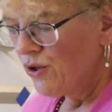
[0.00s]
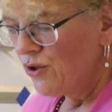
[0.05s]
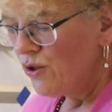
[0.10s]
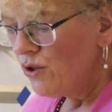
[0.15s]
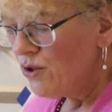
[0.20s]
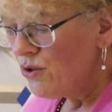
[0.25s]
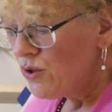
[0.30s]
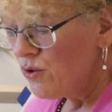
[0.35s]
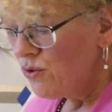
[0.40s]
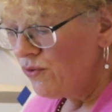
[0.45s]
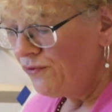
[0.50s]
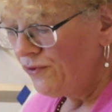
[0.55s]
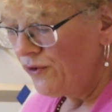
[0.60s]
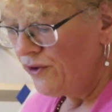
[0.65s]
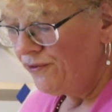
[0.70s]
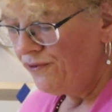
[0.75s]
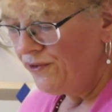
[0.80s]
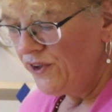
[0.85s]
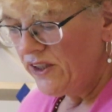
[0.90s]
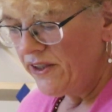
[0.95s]
those who
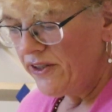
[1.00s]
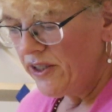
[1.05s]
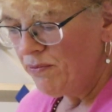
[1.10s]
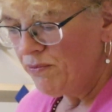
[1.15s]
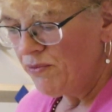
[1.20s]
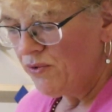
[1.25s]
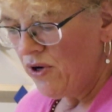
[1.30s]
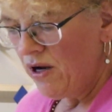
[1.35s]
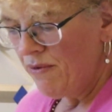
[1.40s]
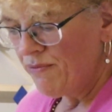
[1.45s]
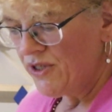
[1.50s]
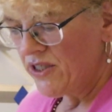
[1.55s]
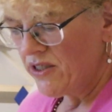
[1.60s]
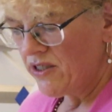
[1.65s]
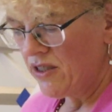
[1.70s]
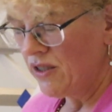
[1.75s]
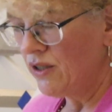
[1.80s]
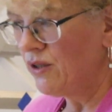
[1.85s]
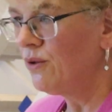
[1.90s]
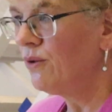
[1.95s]
fulfill their
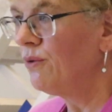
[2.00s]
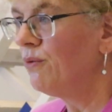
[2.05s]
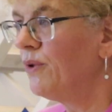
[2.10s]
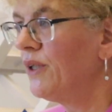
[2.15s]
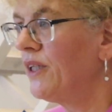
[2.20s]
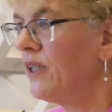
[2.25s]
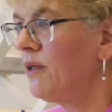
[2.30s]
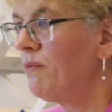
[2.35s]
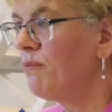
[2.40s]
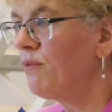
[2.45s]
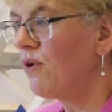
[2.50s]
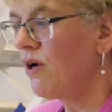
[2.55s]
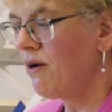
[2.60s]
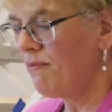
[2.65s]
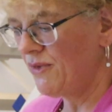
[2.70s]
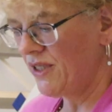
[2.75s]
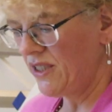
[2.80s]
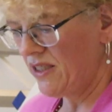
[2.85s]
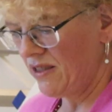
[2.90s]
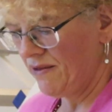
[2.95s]
promise when they
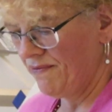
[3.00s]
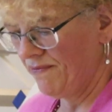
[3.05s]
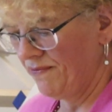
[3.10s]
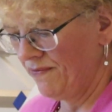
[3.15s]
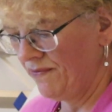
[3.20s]
promise,